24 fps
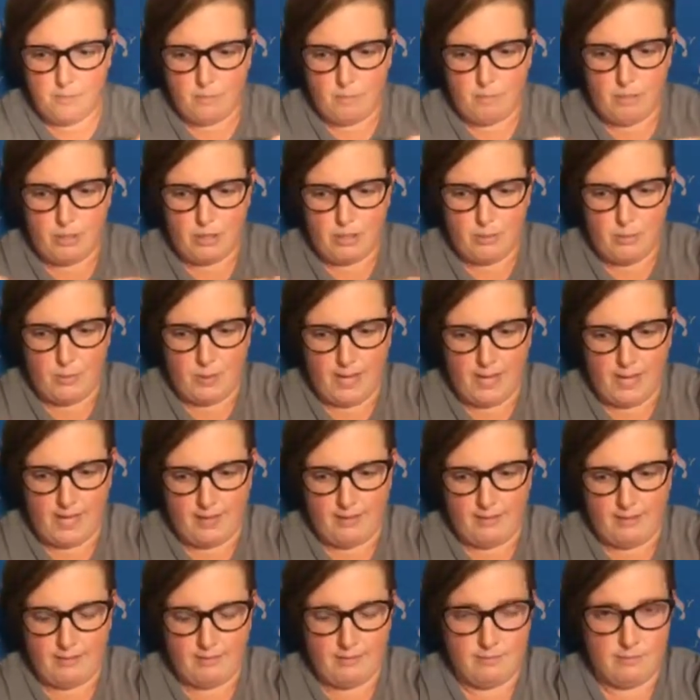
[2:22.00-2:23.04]

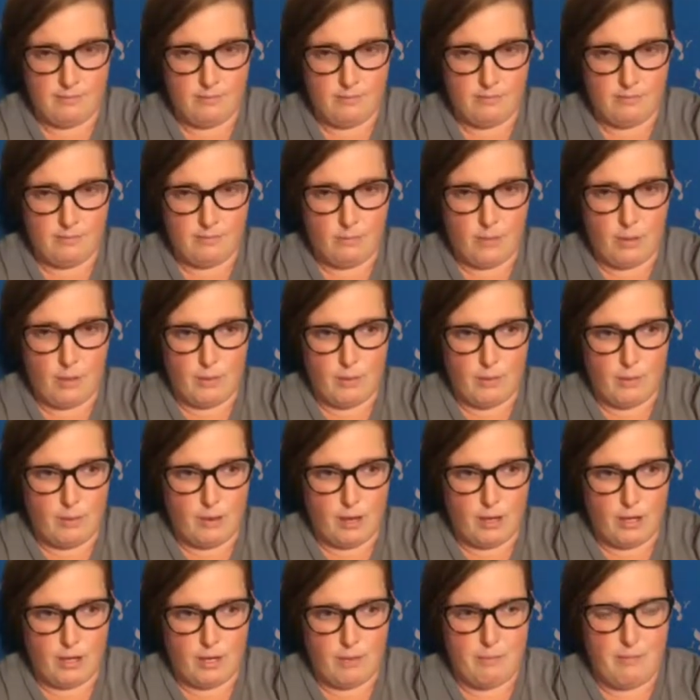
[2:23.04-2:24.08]
between where we
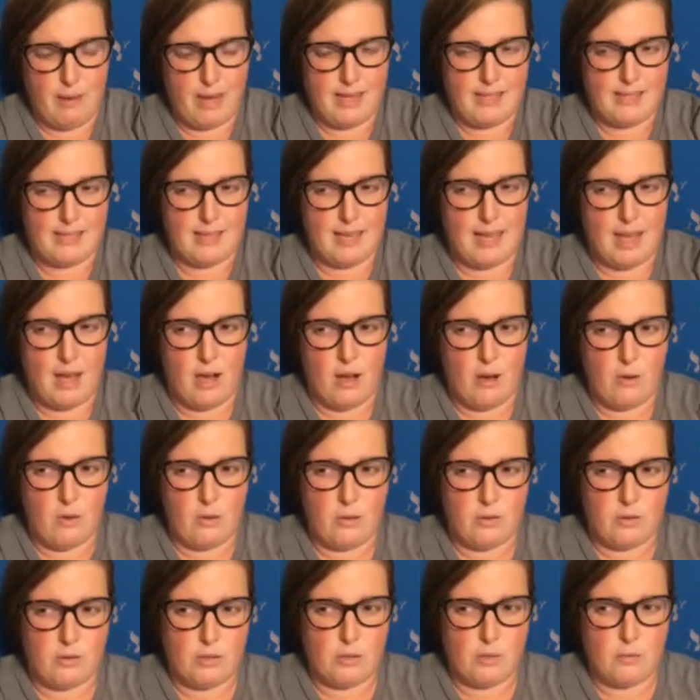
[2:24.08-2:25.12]
were in New
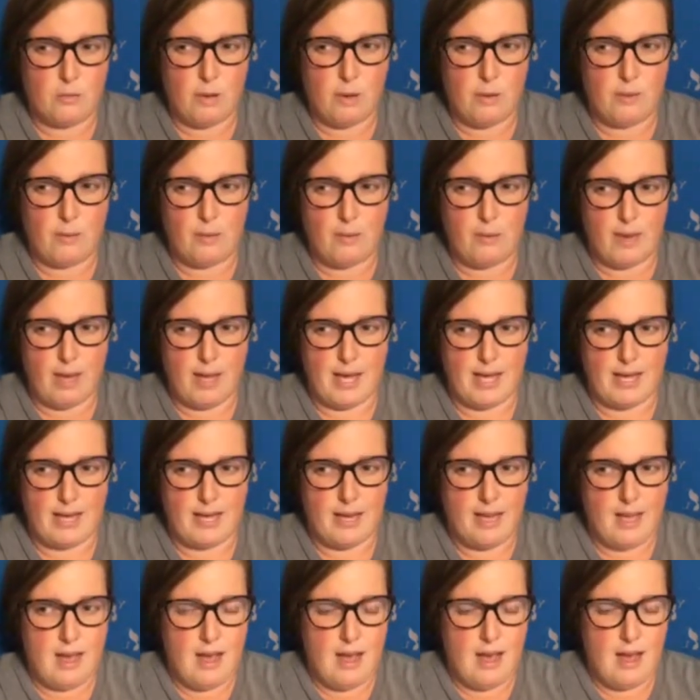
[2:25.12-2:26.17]
Mexico to where we went
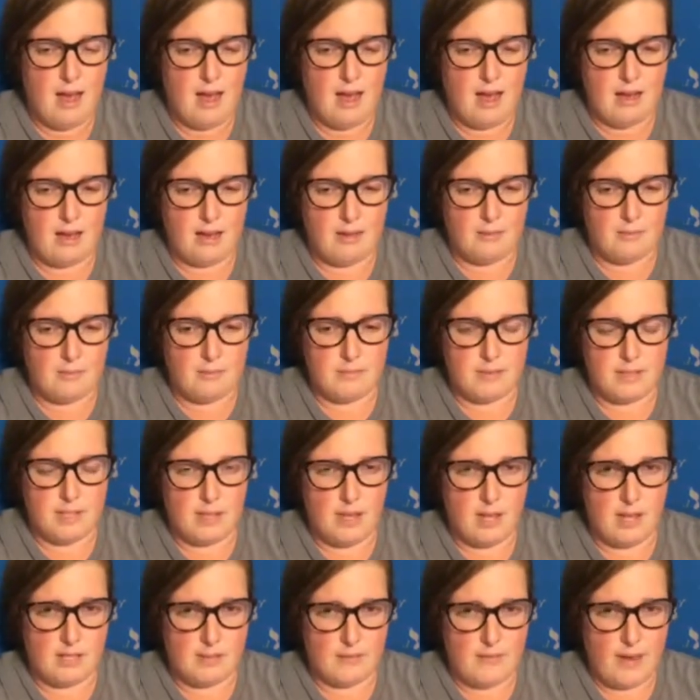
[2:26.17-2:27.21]
to
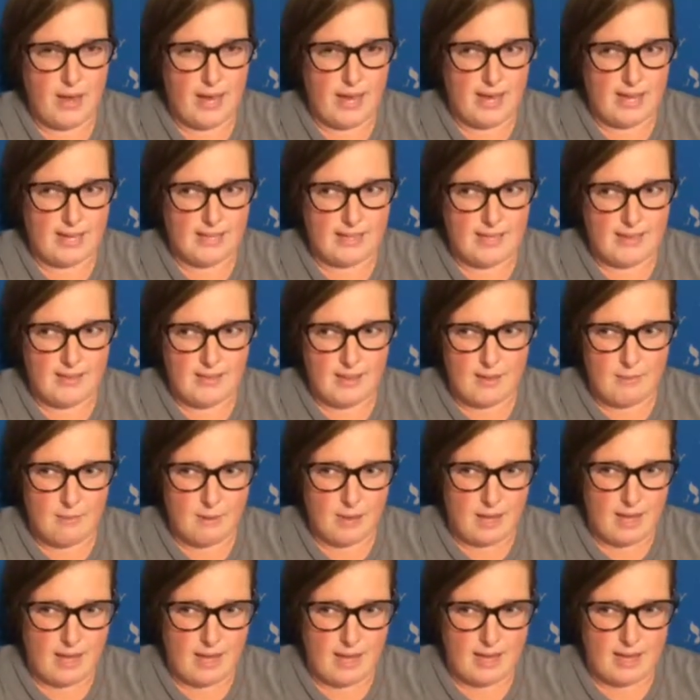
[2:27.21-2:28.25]
Las Vegas, and then
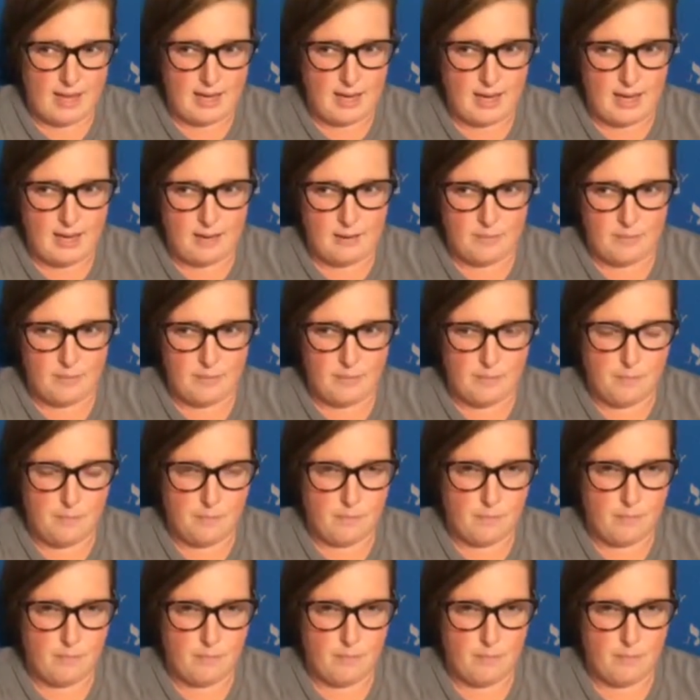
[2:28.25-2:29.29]
we hit
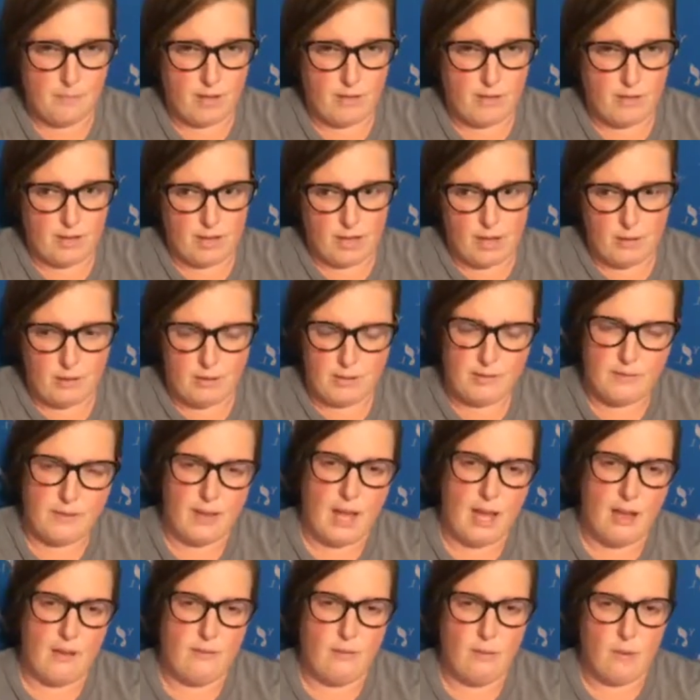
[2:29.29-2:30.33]
the coast of
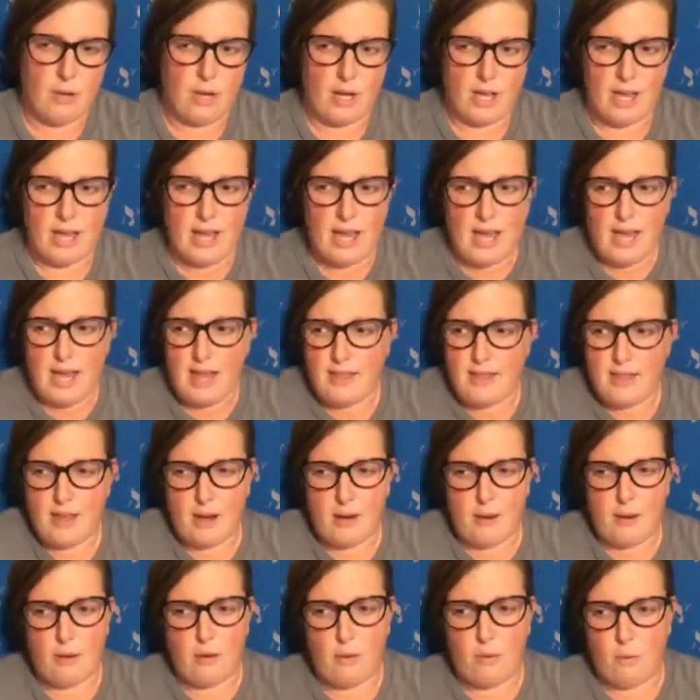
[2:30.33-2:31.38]
California,
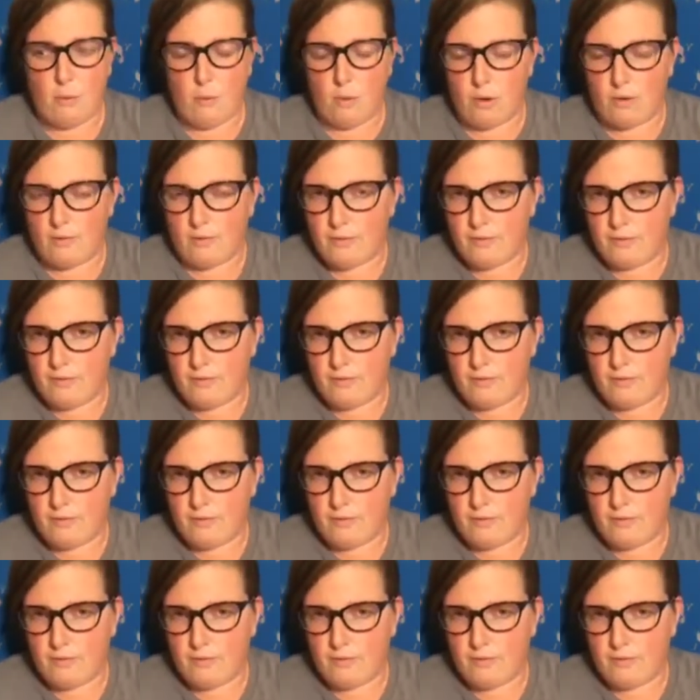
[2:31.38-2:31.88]
there were,